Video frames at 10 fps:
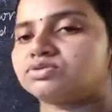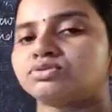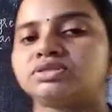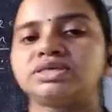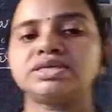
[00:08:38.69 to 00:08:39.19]

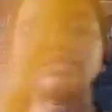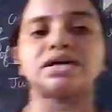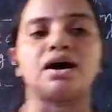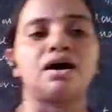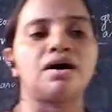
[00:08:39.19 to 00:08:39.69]
So
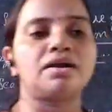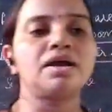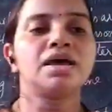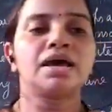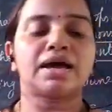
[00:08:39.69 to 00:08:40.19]
these are
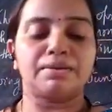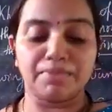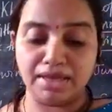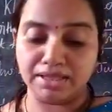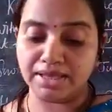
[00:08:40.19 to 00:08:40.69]

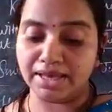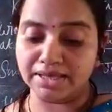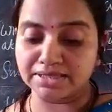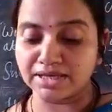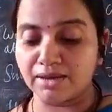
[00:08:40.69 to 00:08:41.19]
coming in the
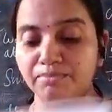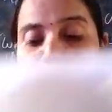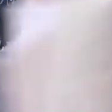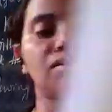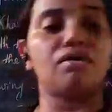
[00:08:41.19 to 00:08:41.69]
example